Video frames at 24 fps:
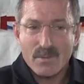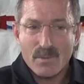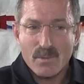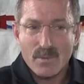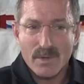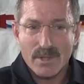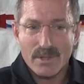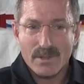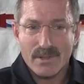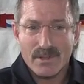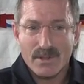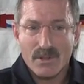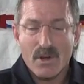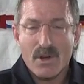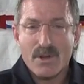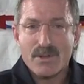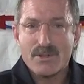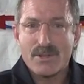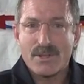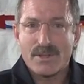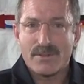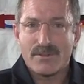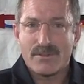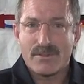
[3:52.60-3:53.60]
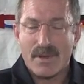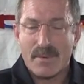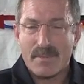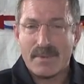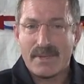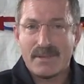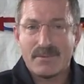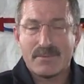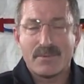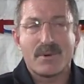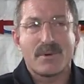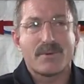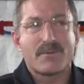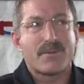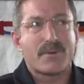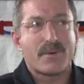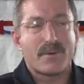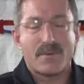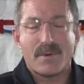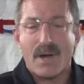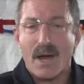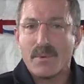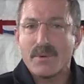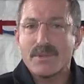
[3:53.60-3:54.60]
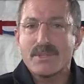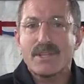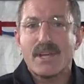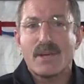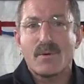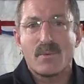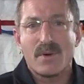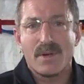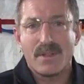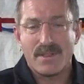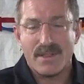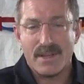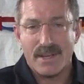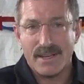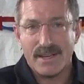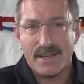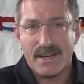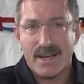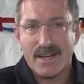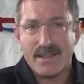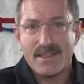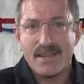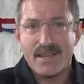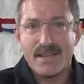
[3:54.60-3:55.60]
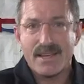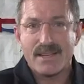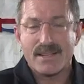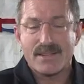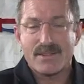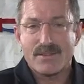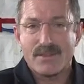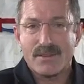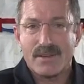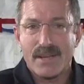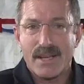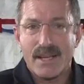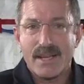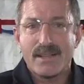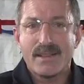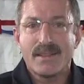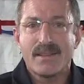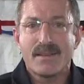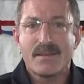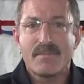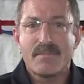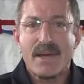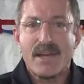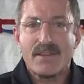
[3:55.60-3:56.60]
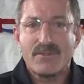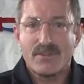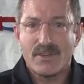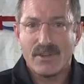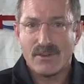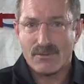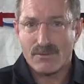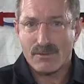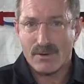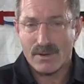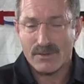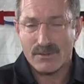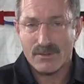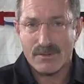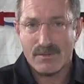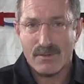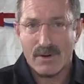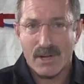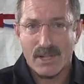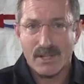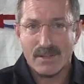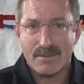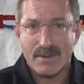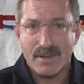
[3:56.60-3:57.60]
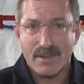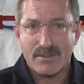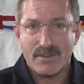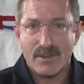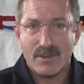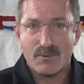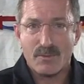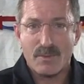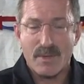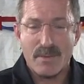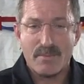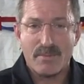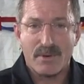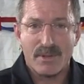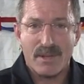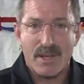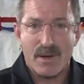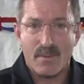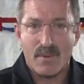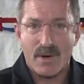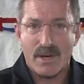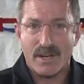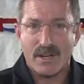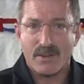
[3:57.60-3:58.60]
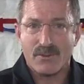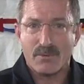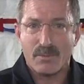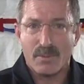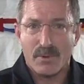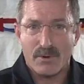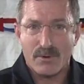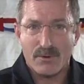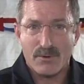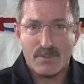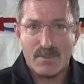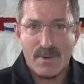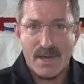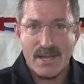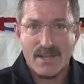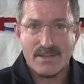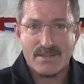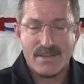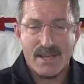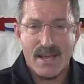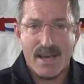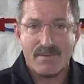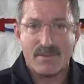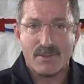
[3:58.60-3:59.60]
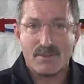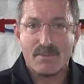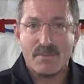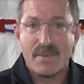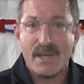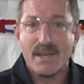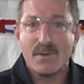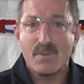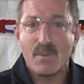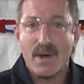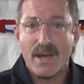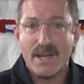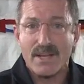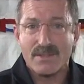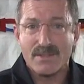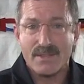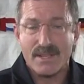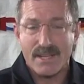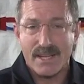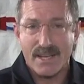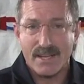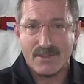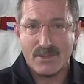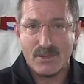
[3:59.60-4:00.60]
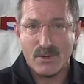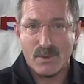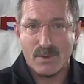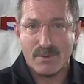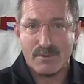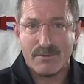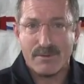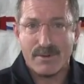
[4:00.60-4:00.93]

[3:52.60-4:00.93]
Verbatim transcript: Well, launches, I mean, well, for I would say one thing. I think it's in the best interest of all of us as people that want to explore space to have as many ways to get to and